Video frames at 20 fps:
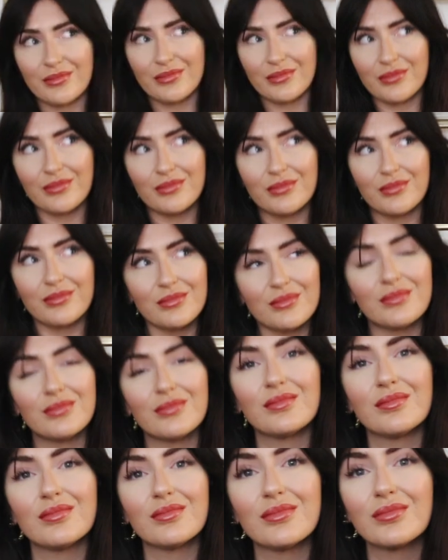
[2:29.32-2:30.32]

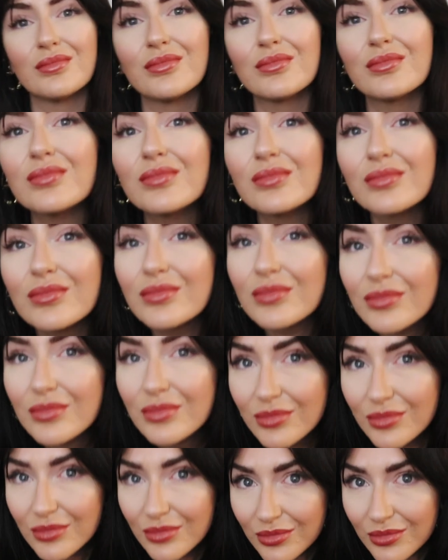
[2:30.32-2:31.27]
Nothing is said.